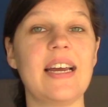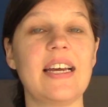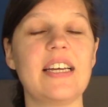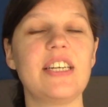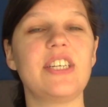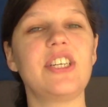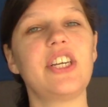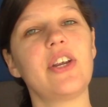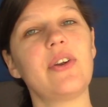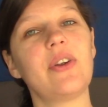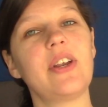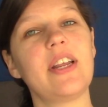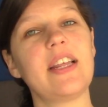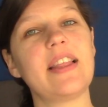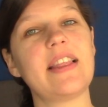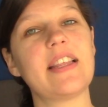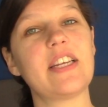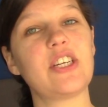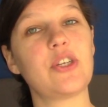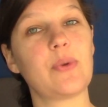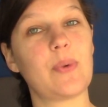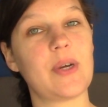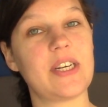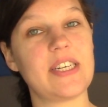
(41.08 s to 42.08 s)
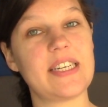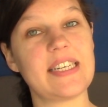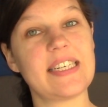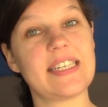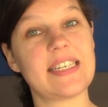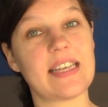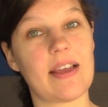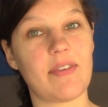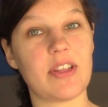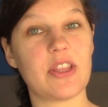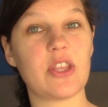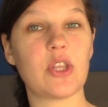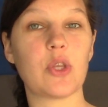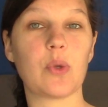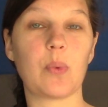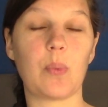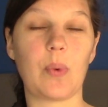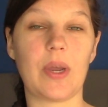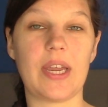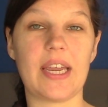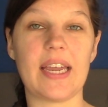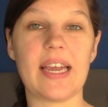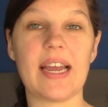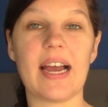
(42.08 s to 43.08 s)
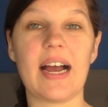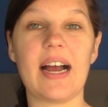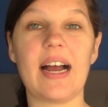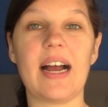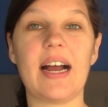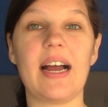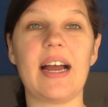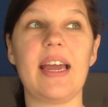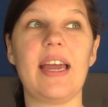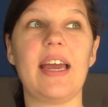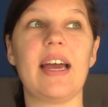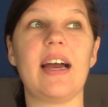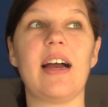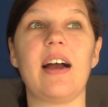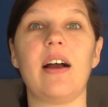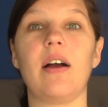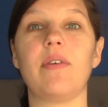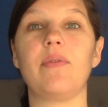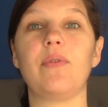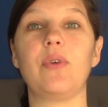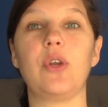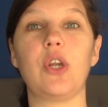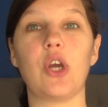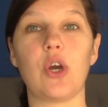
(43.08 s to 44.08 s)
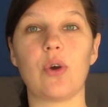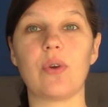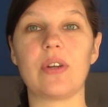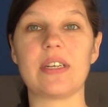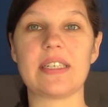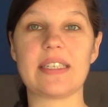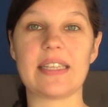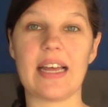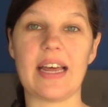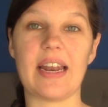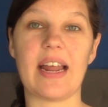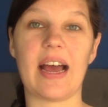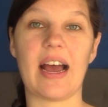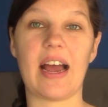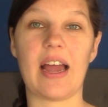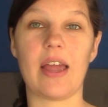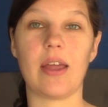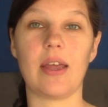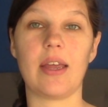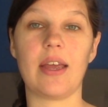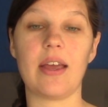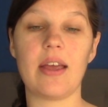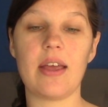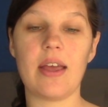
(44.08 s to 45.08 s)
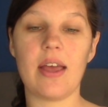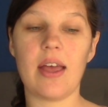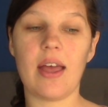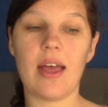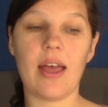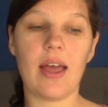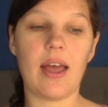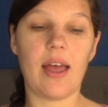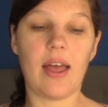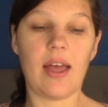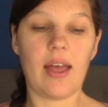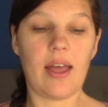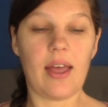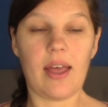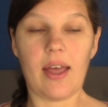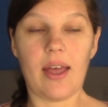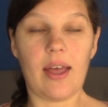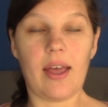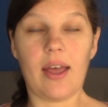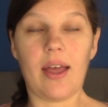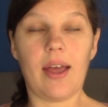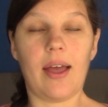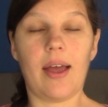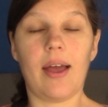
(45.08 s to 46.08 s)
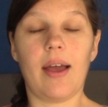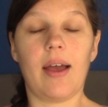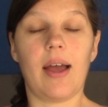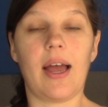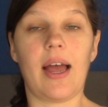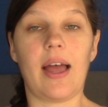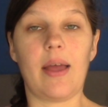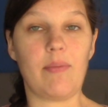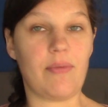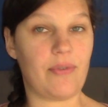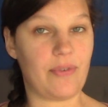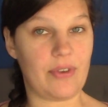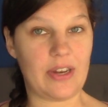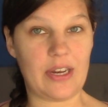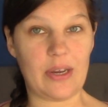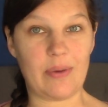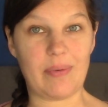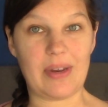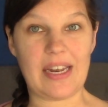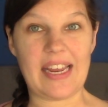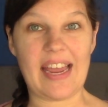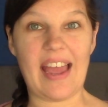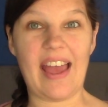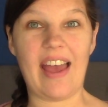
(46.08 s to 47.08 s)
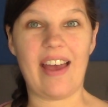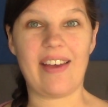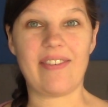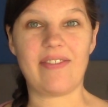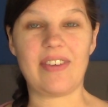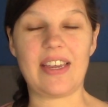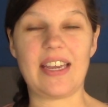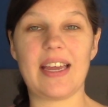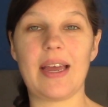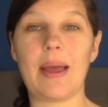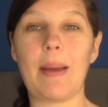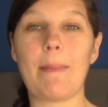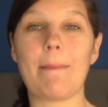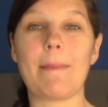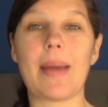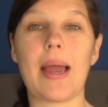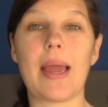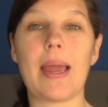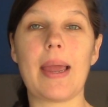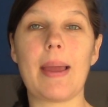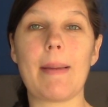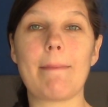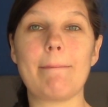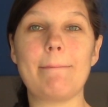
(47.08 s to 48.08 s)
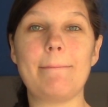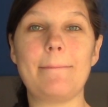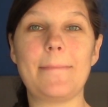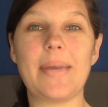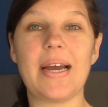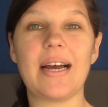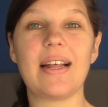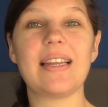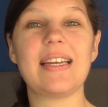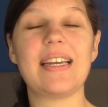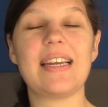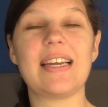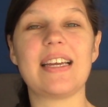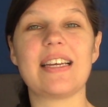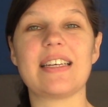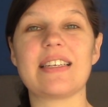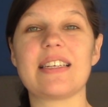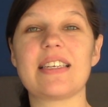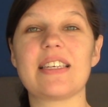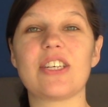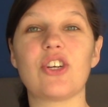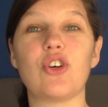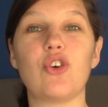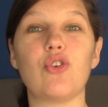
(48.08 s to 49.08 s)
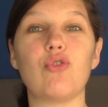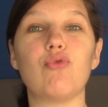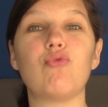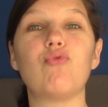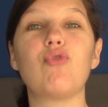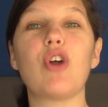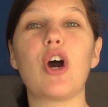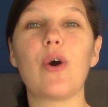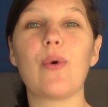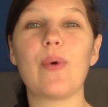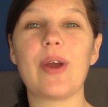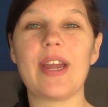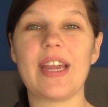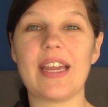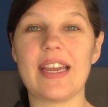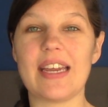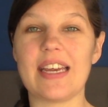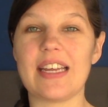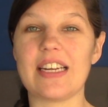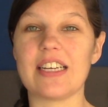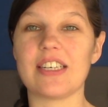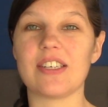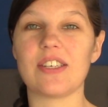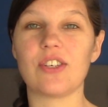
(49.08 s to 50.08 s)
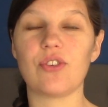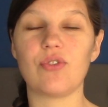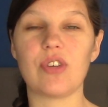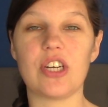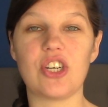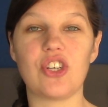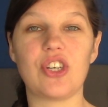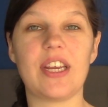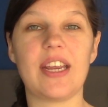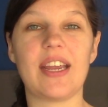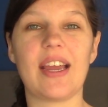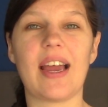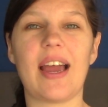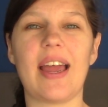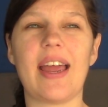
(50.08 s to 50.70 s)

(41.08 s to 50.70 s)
During the 27th week, I have noticed that I am feeling really heavy. My belly is growing, it is stretching.